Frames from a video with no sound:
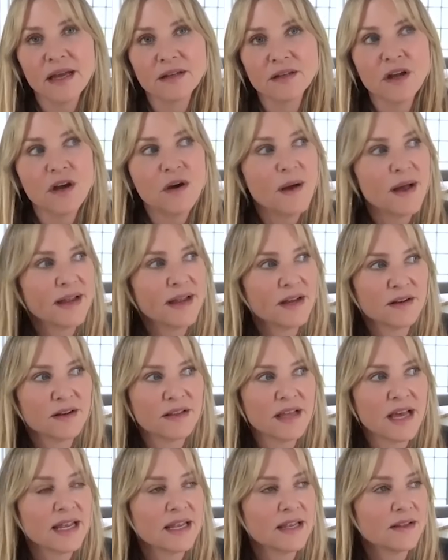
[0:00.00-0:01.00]
No, I hear
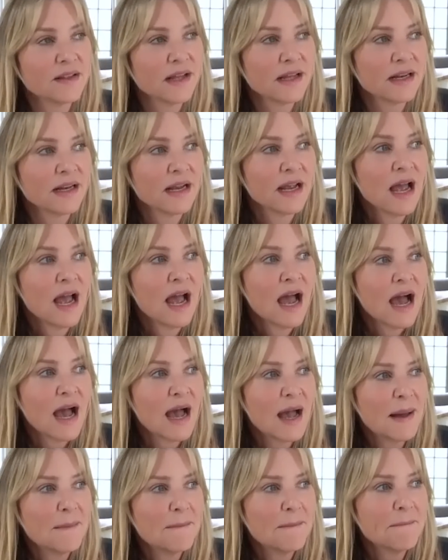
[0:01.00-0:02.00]
that.
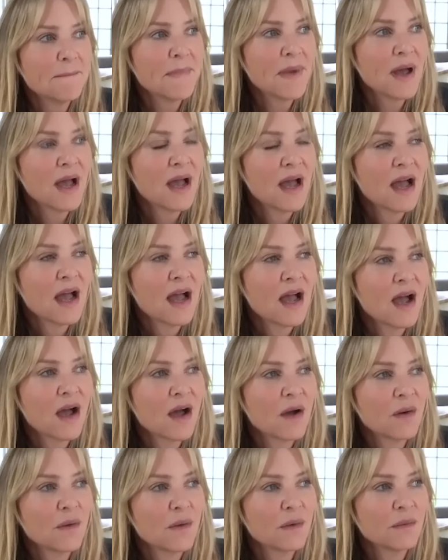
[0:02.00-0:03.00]

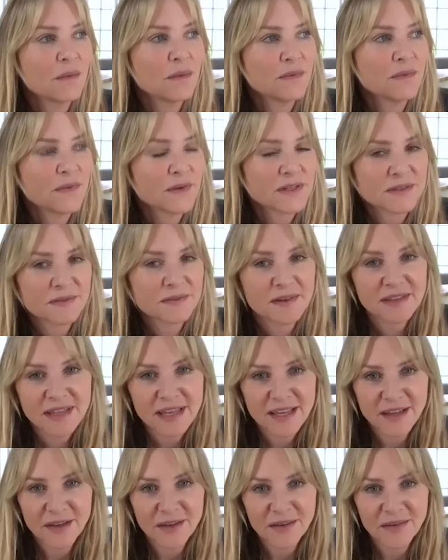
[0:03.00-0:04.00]
Well, first of all,
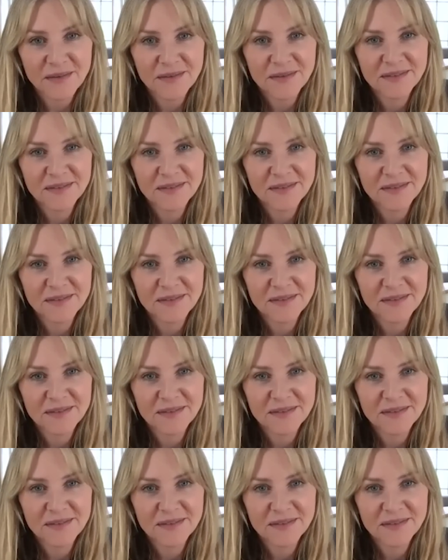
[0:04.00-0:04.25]
thank you.